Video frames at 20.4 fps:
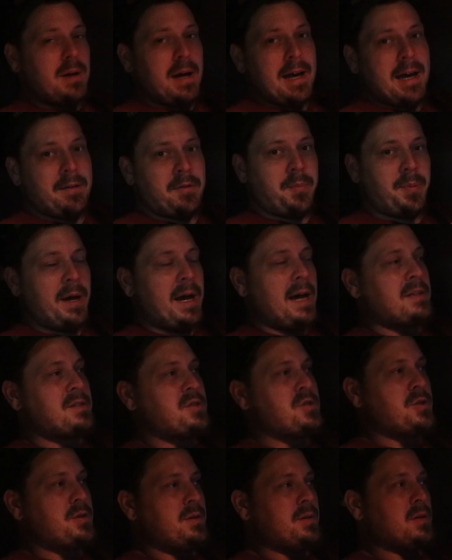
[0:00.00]
I have a
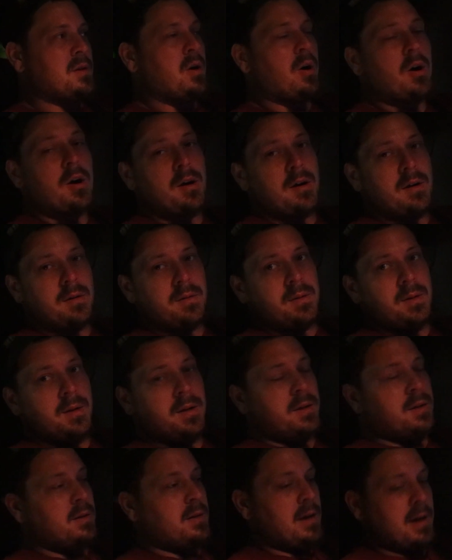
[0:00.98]
passenger in the car.
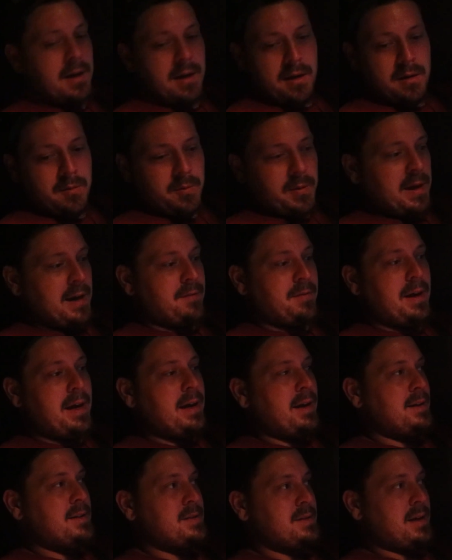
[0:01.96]
We have
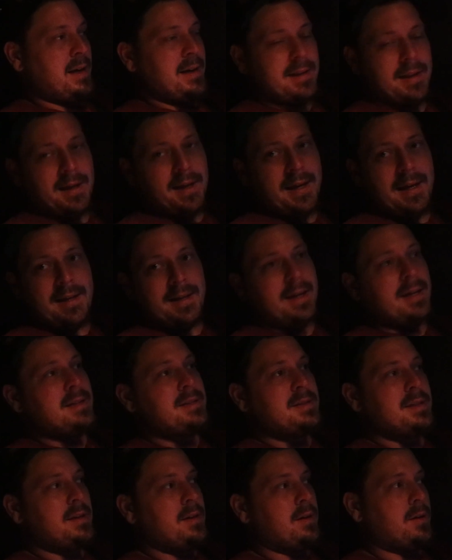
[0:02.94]
AC. I think I had
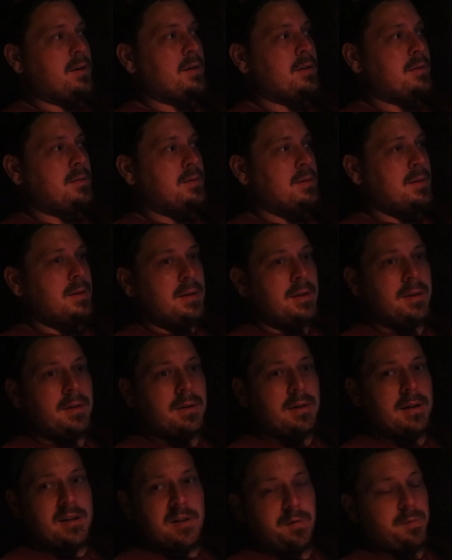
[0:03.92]
AC on.
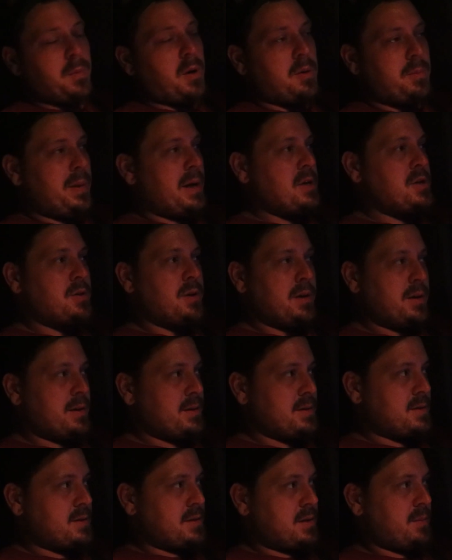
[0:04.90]
My truck
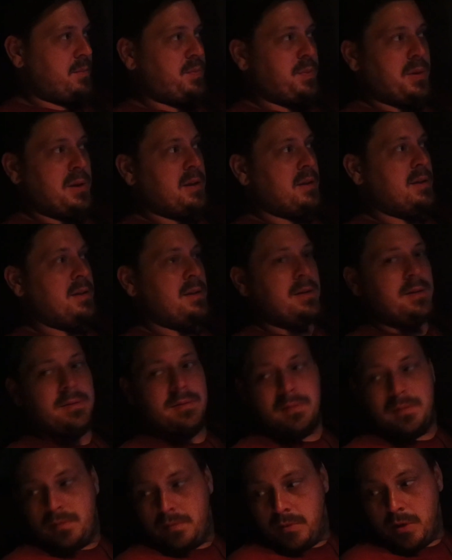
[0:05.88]
is completely
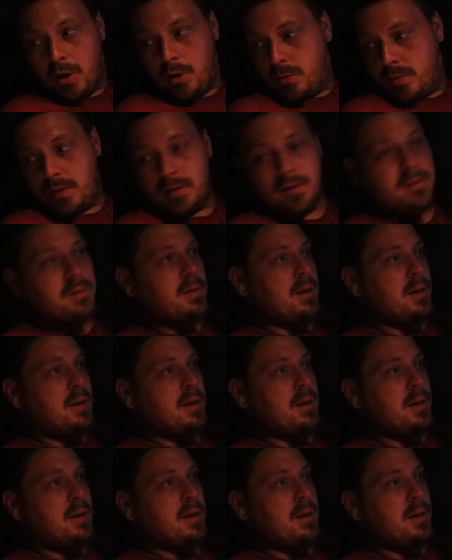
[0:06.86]
loaded.